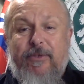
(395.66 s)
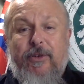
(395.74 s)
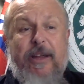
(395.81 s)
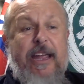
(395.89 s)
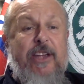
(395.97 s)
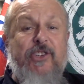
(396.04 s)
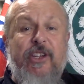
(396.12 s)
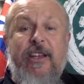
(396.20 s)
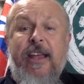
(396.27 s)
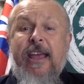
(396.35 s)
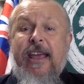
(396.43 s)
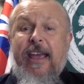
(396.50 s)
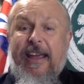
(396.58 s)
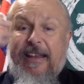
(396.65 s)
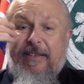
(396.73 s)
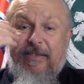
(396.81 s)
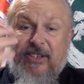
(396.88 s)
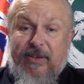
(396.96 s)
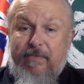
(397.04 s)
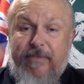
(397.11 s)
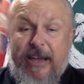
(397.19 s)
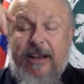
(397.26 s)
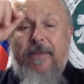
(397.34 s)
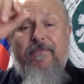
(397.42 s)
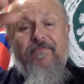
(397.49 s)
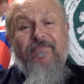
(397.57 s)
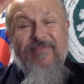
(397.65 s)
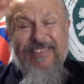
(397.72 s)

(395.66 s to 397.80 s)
creation and submit them.